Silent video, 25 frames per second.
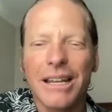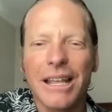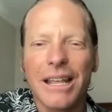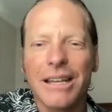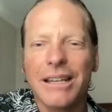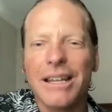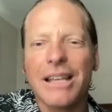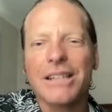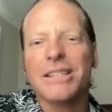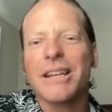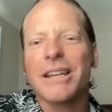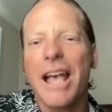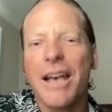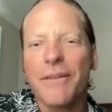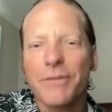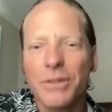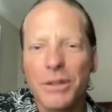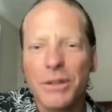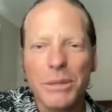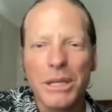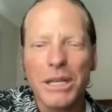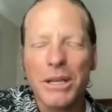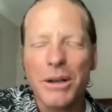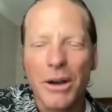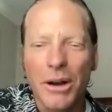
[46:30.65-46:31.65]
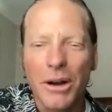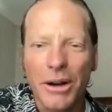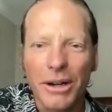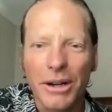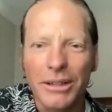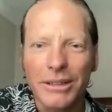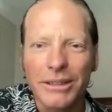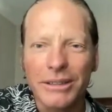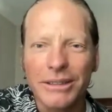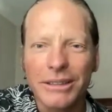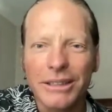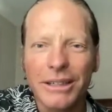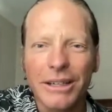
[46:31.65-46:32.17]
it, doesn't have to be
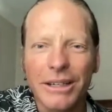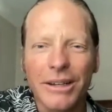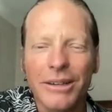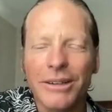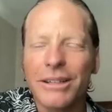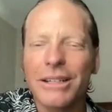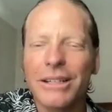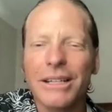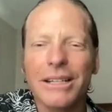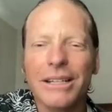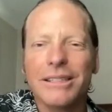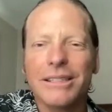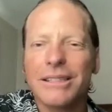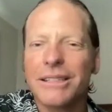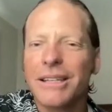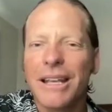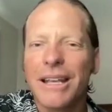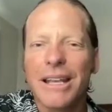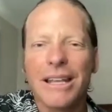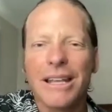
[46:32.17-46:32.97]
hard you know it's